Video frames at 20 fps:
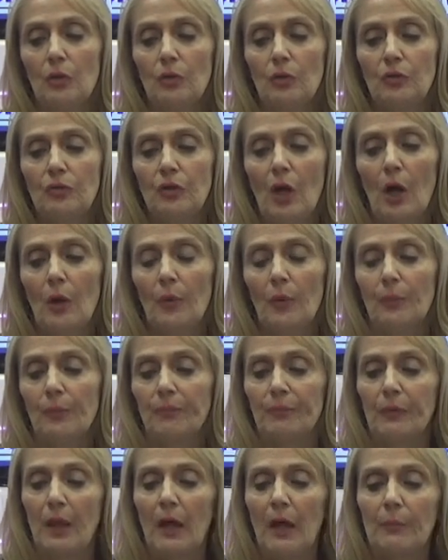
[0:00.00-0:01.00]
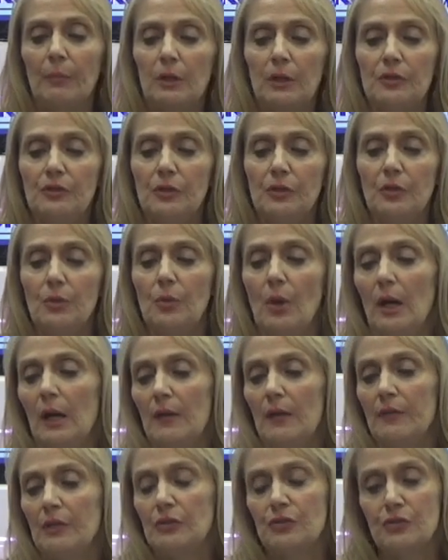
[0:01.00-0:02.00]
So I'm going to do
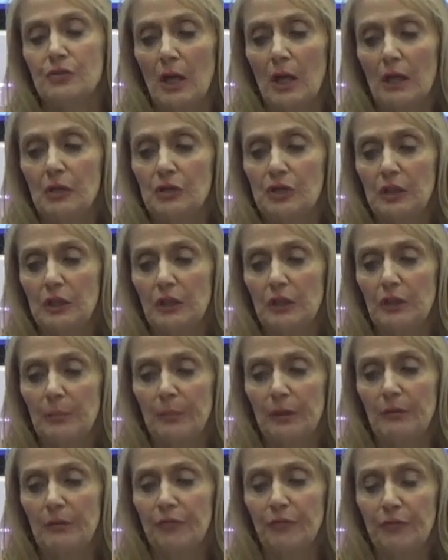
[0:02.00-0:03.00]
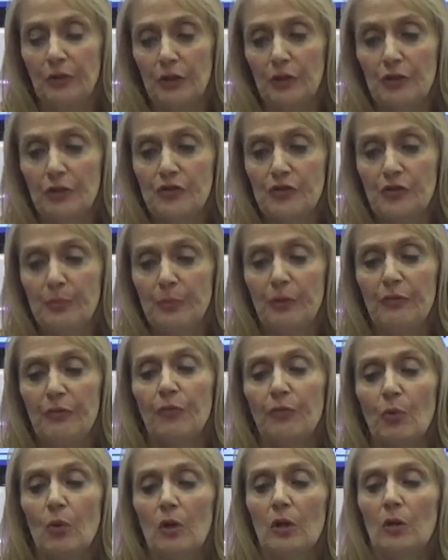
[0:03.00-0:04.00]
uh, the astrology a little bit first
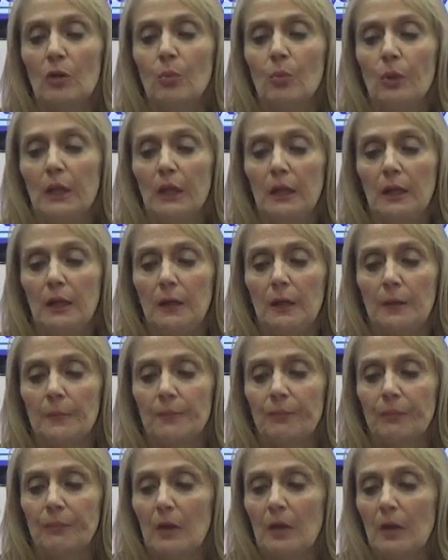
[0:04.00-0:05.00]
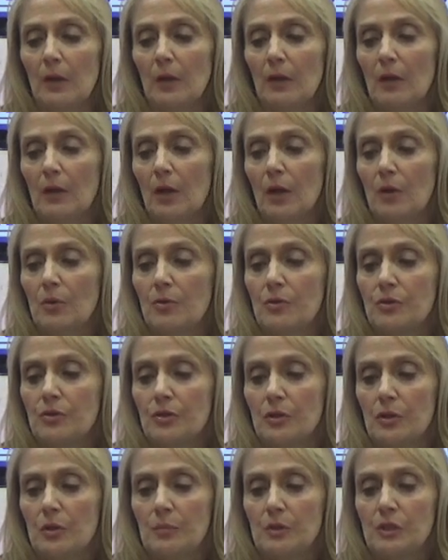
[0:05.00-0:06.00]
before we go to.